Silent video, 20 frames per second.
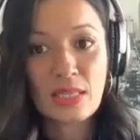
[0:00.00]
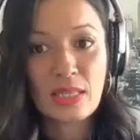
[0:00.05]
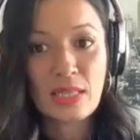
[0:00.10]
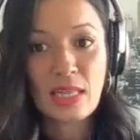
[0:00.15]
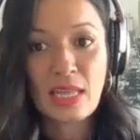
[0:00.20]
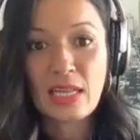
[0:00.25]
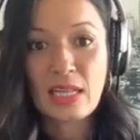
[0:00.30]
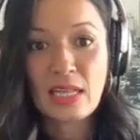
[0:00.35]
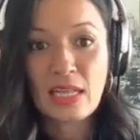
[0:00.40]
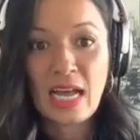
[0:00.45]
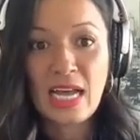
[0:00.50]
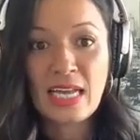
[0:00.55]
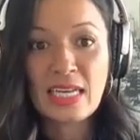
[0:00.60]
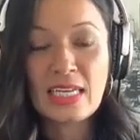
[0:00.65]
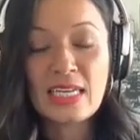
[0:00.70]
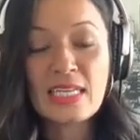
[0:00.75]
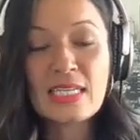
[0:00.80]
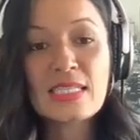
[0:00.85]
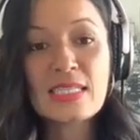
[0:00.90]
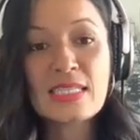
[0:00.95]
Like, I
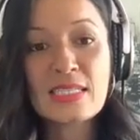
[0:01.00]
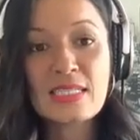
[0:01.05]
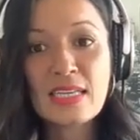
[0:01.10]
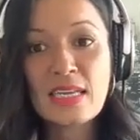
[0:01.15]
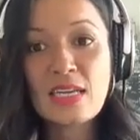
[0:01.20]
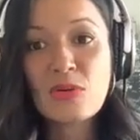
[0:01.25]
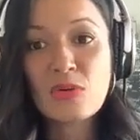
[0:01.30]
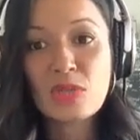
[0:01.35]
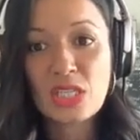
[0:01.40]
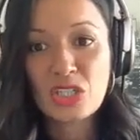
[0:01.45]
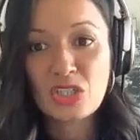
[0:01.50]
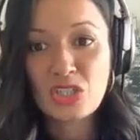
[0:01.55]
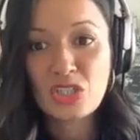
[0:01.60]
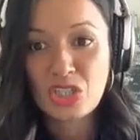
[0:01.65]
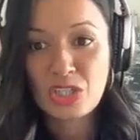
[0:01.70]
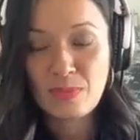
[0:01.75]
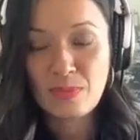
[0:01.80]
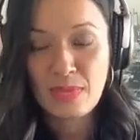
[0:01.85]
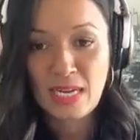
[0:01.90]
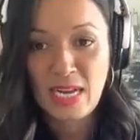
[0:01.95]
didn't see a
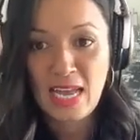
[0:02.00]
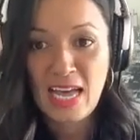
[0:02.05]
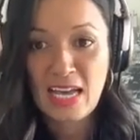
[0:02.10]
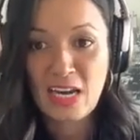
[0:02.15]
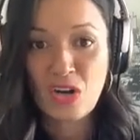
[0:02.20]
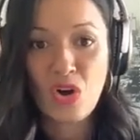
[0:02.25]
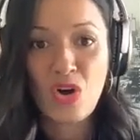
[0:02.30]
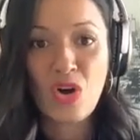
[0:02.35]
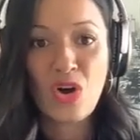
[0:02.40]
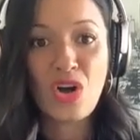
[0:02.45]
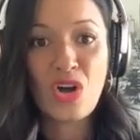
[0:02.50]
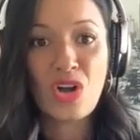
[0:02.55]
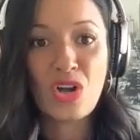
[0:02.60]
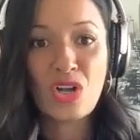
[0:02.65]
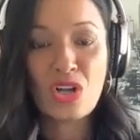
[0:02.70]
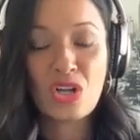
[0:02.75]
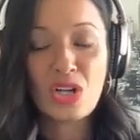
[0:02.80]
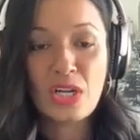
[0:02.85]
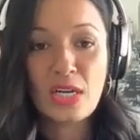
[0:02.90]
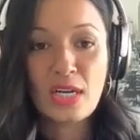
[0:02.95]
relationship that had it
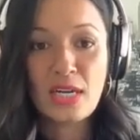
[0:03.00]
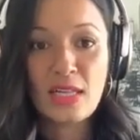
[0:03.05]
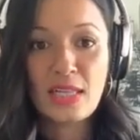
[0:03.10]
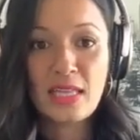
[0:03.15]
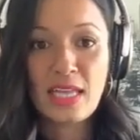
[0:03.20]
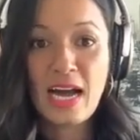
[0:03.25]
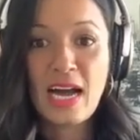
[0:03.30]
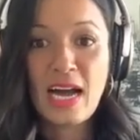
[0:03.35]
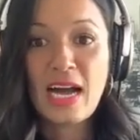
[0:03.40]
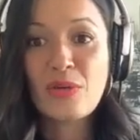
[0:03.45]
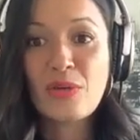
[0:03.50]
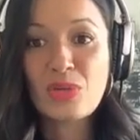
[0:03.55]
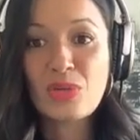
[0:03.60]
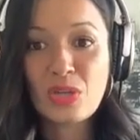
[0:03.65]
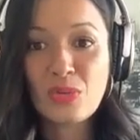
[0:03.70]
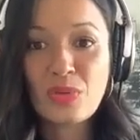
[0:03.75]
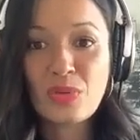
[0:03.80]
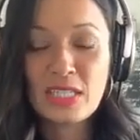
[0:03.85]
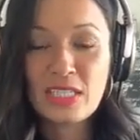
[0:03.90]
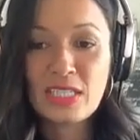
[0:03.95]
all that I
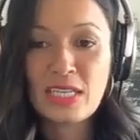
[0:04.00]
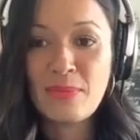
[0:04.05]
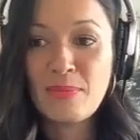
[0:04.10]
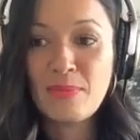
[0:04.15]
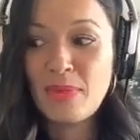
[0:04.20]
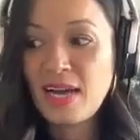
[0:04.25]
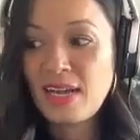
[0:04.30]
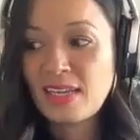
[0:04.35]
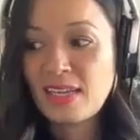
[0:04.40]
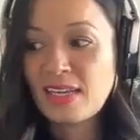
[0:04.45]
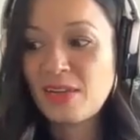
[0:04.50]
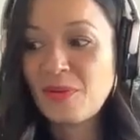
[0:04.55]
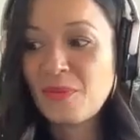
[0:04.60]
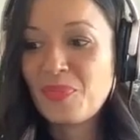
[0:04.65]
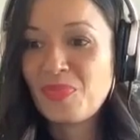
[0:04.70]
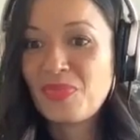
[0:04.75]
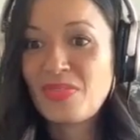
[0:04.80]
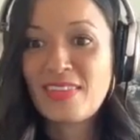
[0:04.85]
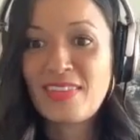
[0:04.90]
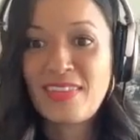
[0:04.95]
really wanted to
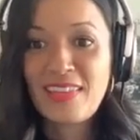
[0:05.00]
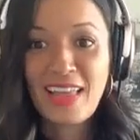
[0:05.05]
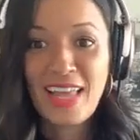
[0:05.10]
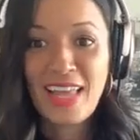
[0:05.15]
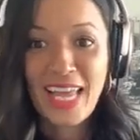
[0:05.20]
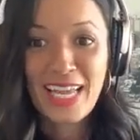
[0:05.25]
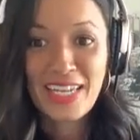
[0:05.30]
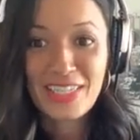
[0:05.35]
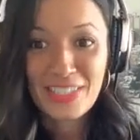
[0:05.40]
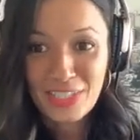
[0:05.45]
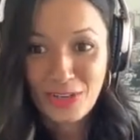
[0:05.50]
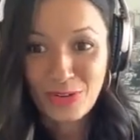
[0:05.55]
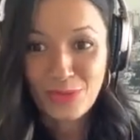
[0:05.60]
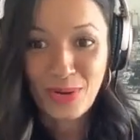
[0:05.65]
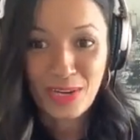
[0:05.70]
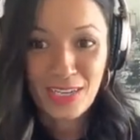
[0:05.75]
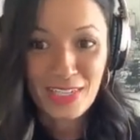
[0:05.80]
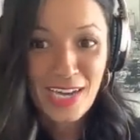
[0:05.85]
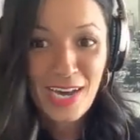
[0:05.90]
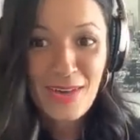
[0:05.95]
embody until
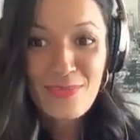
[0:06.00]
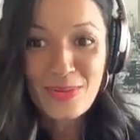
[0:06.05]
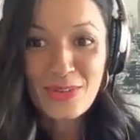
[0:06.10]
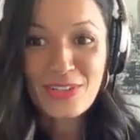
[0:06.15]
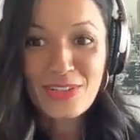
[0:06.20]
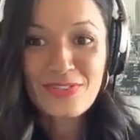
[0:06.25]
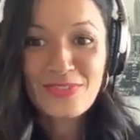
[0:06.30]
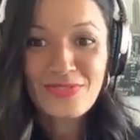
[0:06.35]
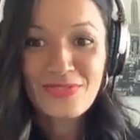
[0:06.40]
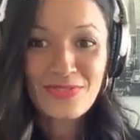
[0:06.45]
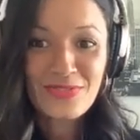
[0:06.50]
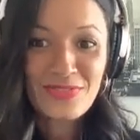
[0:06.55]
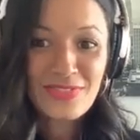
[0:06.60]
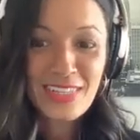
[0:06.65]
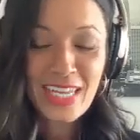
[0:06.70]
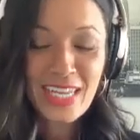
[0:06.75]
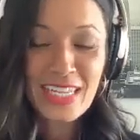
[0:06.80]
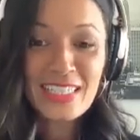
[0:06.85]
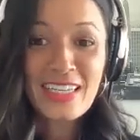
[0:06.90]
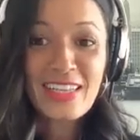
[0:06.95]
one couple,
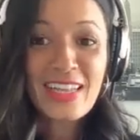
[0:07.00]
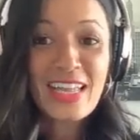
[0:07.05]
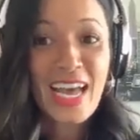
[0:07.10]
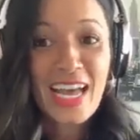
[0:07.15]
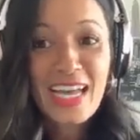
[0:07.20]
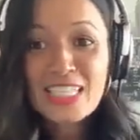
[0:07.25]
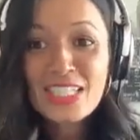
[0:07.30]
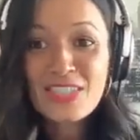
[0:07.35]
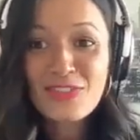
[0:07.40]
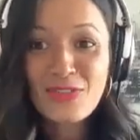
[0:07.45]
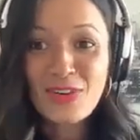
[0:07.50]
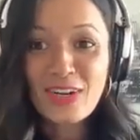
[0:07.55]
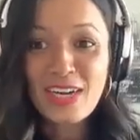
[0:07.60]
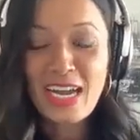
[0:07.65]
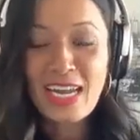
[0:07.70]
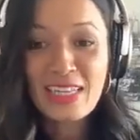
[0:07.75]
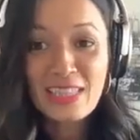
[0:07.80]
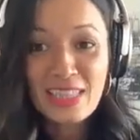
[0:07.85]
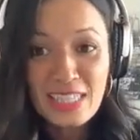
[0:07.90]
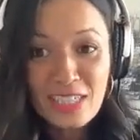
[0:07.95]
until I asked for it.
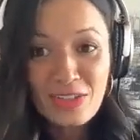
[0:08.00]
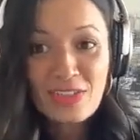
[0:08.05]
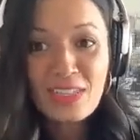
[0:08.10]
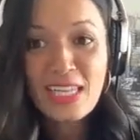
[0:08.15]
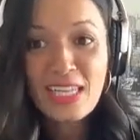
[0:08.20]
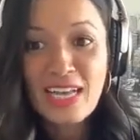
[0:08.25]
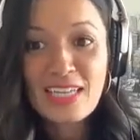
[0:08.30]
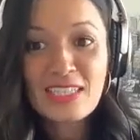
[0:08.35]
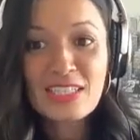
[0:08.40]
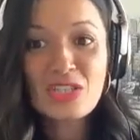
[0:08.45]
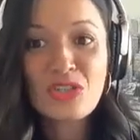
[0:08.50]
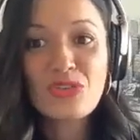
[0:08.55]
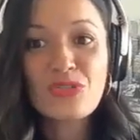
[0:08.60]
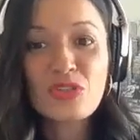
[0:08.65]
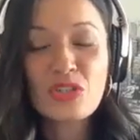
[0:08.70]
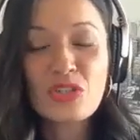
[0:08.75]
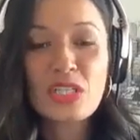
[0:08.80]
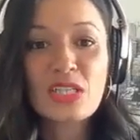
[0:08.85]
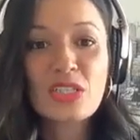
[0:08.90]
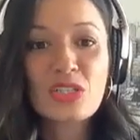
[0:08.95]
I literally asked the
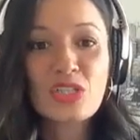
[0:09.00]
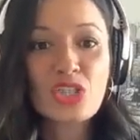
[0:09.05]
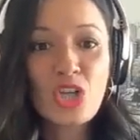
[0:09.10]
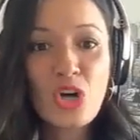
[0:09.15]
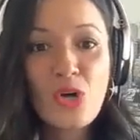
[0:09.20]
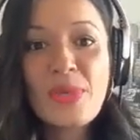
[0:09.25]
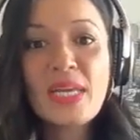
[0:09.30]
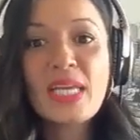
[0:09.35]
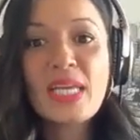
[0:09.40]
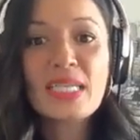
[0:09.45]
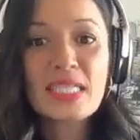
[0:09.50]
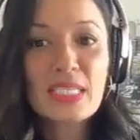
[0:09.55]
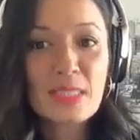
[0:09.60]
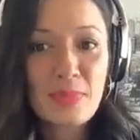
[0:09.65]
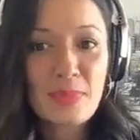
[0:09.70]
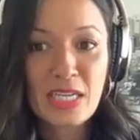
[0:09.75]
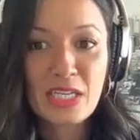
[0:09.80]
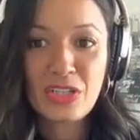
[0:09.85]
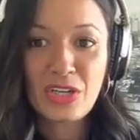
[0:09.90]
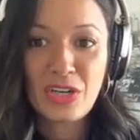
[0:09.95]
universe, like, show me an
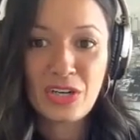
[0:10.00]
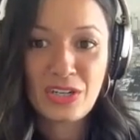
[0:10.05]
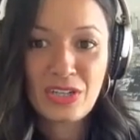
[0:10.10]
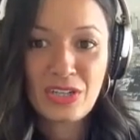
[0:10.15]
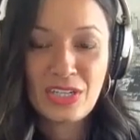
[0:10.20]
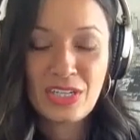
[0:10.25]
expander.